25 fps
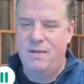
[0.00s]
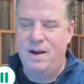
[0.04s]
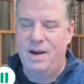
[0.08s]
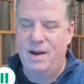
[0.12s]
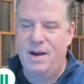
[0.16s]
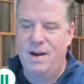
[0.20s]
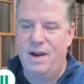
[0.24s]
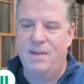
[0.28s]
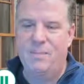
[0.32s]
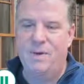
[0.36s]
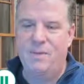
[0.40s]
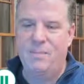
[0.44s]
Right
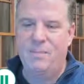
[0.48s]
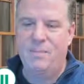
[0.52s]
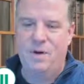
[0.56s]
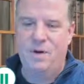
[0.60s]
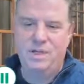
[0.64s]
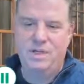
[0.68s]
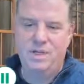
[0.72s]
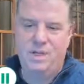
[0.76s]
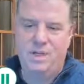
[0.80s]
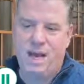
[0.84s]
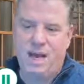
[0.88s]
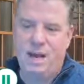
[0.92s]
now, I'm going to
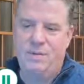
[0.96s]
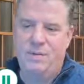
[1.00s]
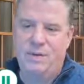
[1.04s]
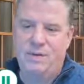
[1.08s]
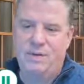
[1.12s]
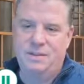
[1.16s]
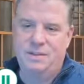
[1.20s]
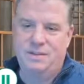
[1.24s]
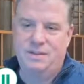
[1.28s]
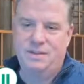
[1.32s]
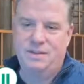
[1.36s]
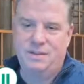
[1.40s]
point to that
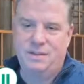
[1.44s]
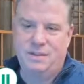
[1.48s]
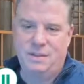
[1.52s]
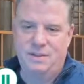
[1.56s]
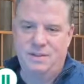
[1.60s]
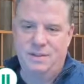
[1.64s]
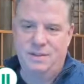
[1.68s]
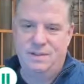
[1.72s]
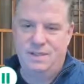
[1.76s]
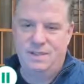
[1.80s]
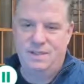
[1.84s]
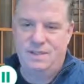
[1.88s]
one.
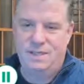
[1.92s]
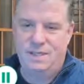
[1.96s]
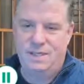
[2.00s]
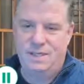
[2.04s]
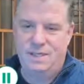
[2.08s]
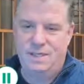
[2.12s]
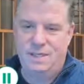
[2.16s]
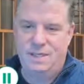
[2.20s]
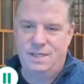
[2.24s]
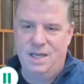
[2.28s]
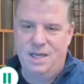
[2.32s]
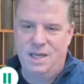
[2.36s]
So it's
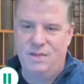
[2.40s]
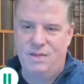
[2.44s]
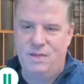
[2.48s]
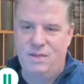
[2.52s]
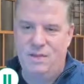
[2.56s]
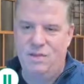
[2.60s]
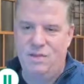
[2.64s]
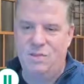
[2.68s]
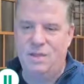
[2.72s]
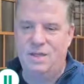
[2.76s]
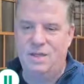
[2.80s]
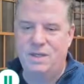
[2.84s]
going to
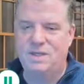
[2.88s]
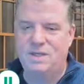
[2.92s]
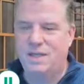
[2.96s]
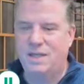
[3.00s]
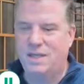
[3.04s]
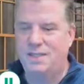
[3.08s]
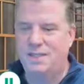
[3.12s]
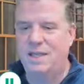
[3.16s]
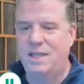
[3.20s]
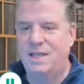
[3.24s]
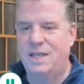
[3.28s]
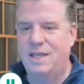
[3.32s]
be
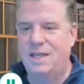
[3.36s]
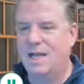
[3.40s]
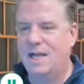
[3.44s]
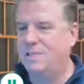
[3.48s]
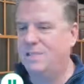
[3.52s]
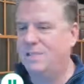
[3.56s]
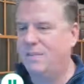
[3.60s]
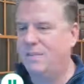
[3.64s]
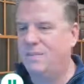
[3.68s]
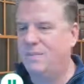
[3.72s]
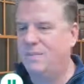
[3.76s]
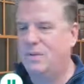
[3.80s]
360.
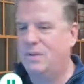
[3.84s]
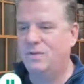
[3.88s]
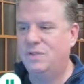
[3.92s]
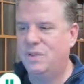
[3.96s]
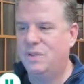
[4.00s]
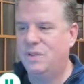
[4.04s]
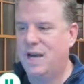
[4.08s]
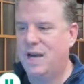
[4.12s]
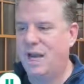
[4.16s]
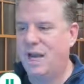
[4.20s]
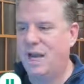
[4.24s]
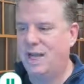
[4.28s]
That's the
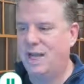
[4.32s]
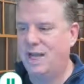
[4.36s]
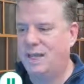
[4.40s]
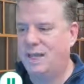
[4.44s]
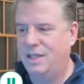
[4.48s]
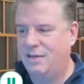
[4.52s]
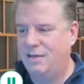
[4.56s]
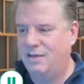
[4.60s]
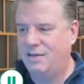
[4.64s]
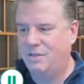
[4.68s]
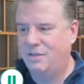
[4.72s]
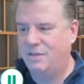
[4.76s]
most that I
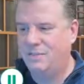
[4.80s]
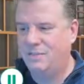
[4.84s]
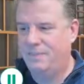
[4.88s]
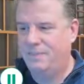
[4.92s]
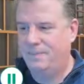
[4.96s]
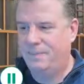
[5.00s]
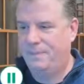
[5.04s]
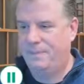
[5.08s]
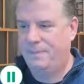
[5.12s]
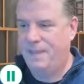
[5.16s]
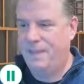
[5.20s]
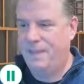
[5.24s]
can lose.